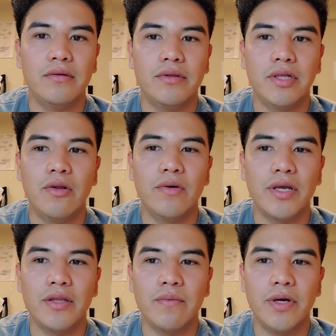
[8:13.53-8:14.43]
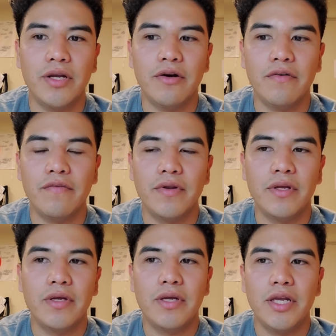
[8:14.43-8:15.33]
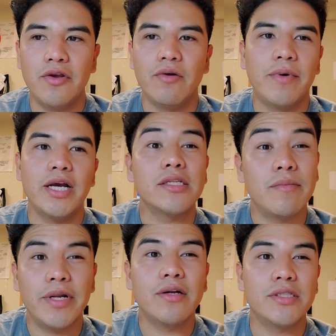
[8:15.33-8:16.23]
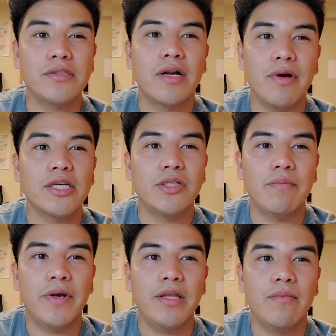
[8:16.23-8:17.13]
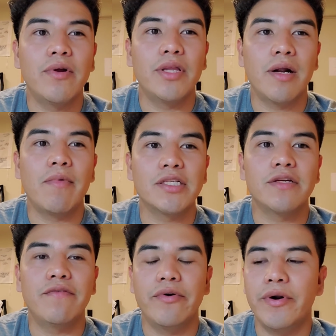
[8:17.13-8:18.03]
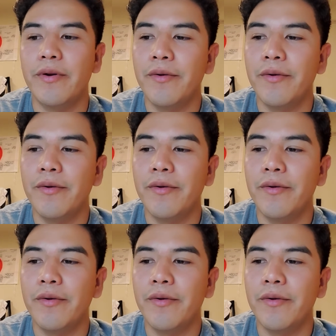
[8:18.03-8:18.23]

they look at the way of if you don't buy it, somebody else is gonna actually pay the money that I'm asking for.